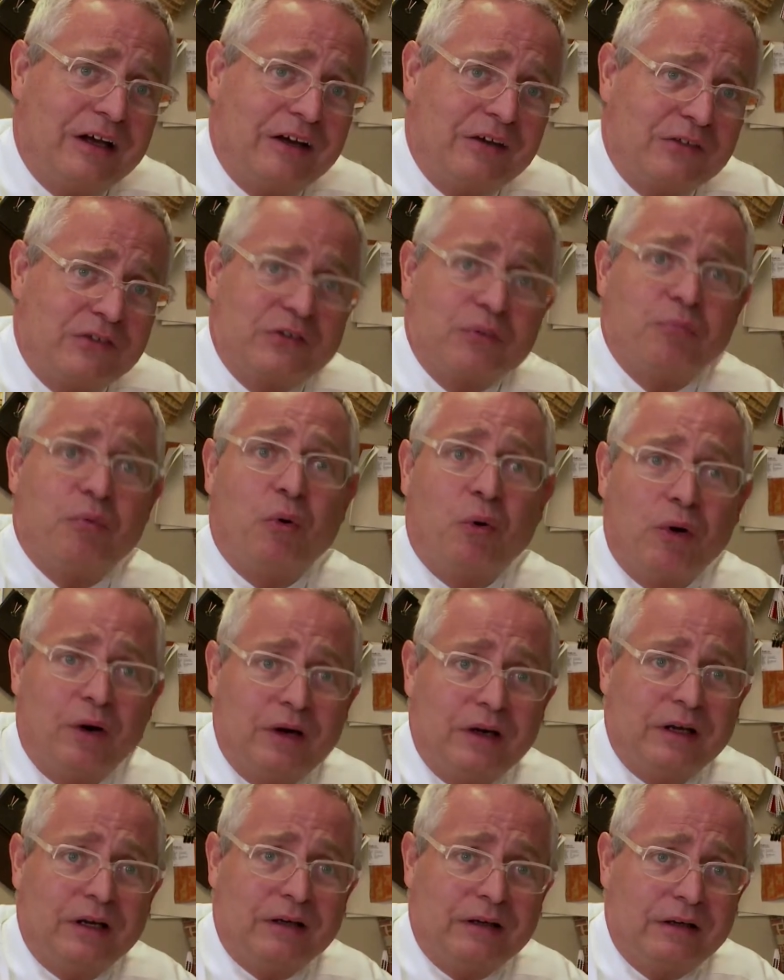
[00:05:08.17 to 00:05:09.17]

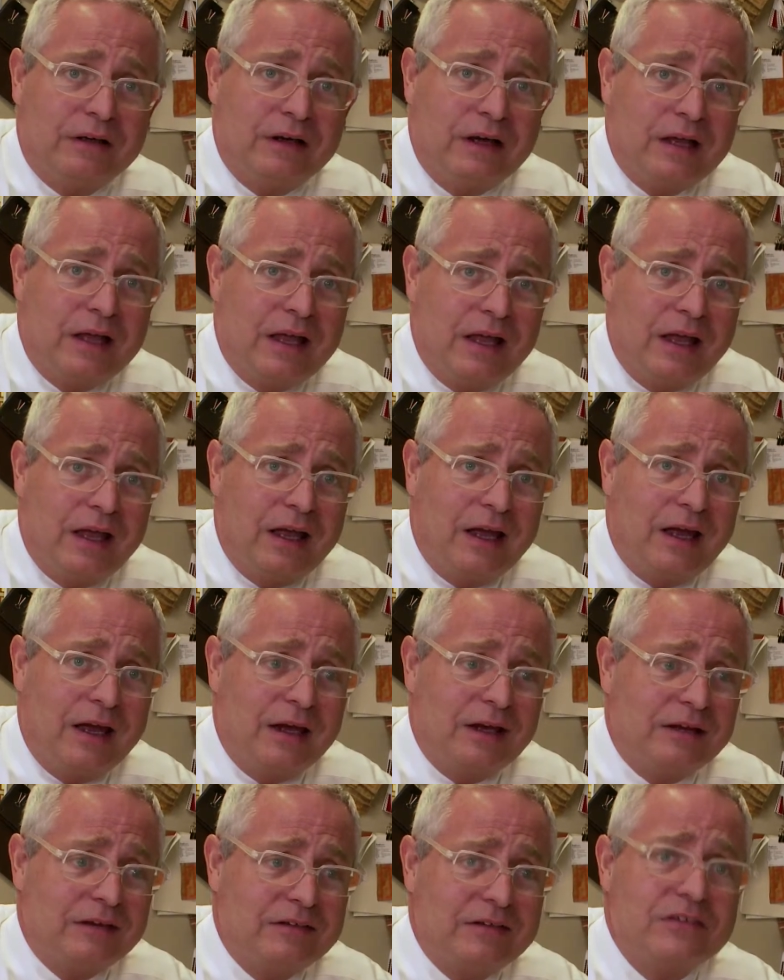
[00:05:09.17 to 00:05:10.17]
supporting
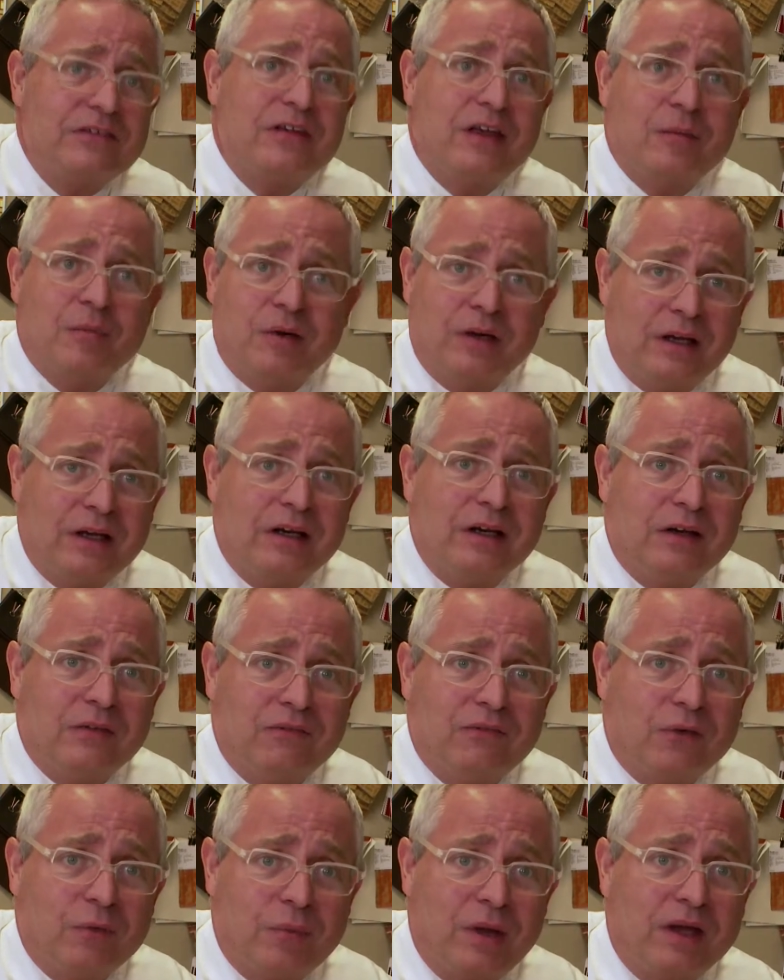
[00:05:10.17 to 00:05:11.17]
and disseminating
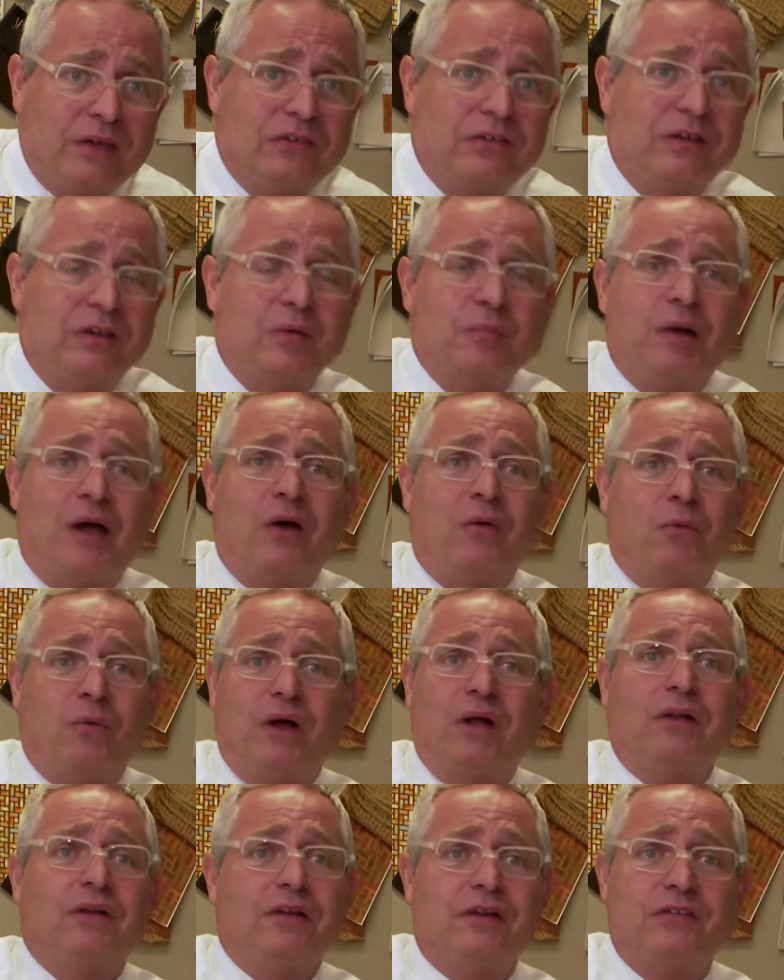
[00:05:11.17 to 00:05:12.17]
information about
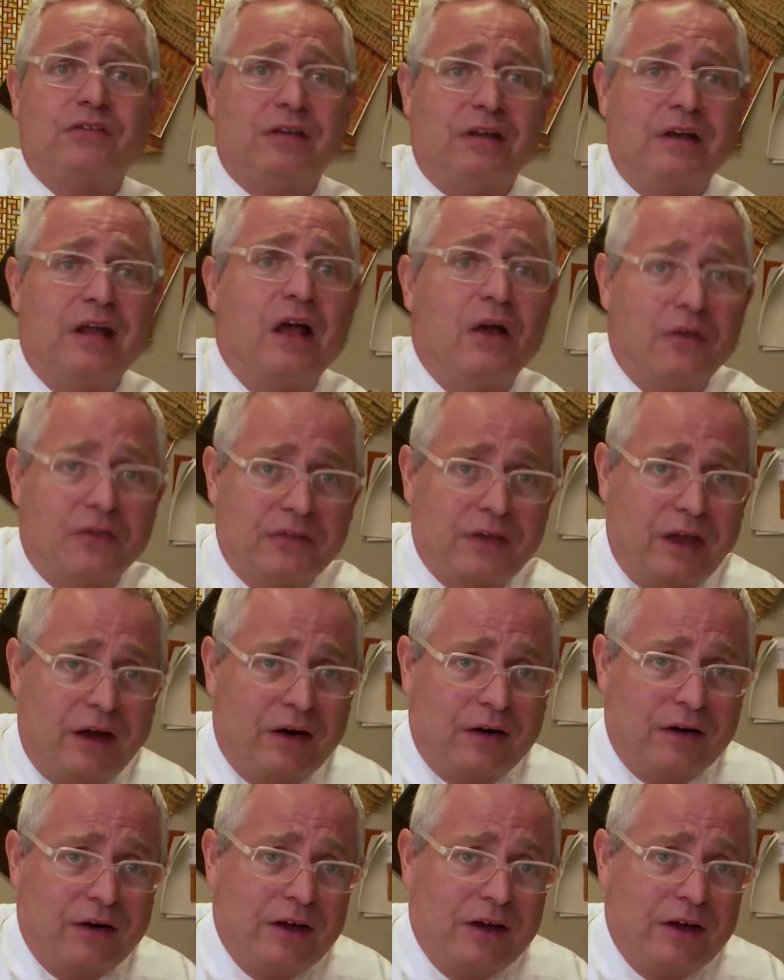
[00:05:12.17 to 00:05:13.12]
wellness and healthcare.